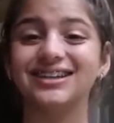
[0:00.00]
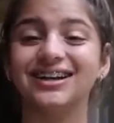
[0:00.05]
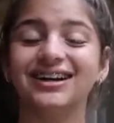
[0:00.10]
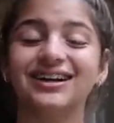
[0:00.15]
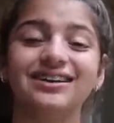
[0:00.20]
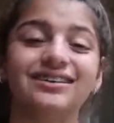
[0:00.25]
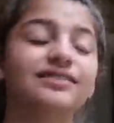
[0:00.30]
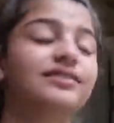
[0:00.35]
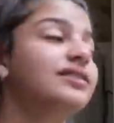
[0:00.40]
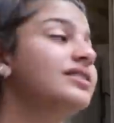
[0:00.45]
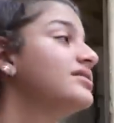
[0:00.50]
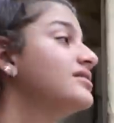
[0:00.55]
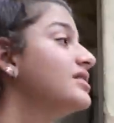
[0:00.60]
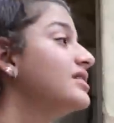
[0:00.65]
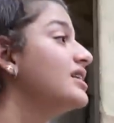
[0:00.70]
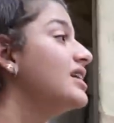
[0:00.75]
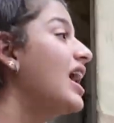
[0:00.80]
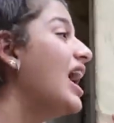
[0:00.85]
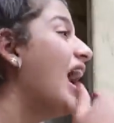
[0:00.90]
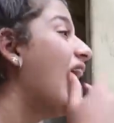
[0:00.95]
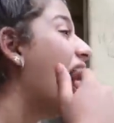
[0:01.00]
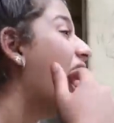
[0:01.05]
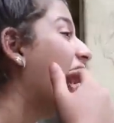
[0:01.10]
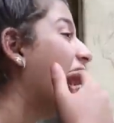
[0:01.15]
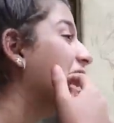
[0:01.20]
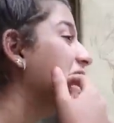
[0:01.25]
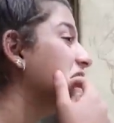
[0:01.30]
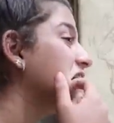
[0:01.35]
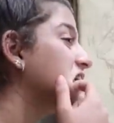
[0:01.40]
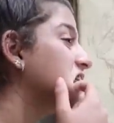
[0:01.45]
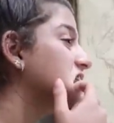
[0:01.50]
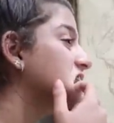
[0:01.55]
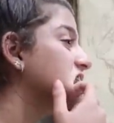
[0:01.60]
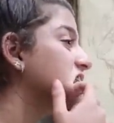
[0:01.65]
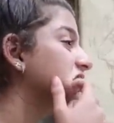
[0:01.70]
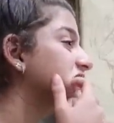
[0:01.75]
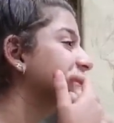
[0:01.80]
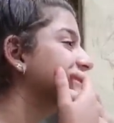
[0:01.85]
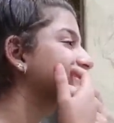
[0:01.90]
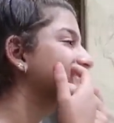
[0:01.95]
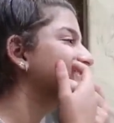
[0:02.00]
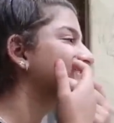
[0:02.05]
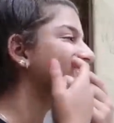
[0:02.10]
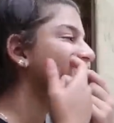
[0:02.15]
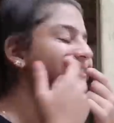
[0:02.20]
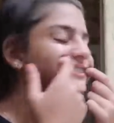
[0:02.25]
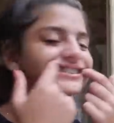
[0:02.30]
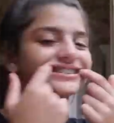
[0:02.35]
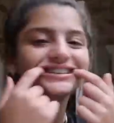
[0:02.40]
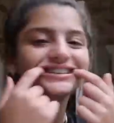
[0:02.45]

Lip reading: so I am done.